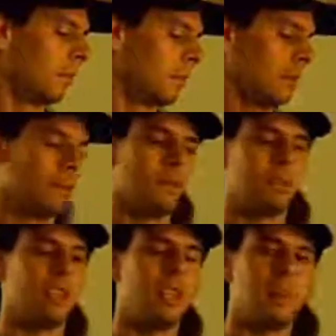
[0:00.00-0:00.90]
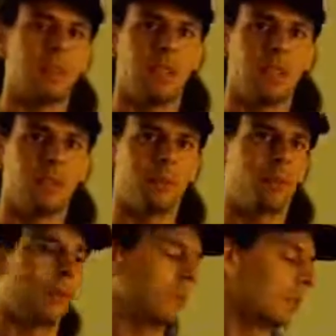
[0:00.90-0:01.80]
but to keep everything
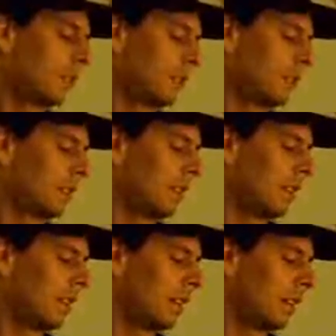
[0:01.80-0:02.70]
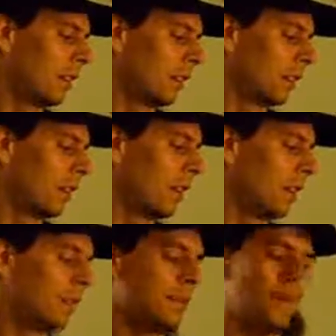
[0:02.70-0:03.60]
uniform, I'll just start again
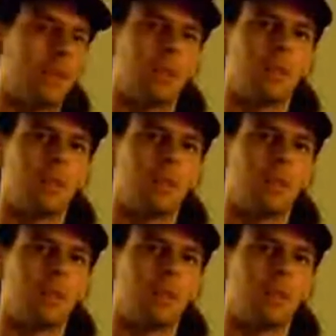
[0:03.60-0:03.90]
on the 5th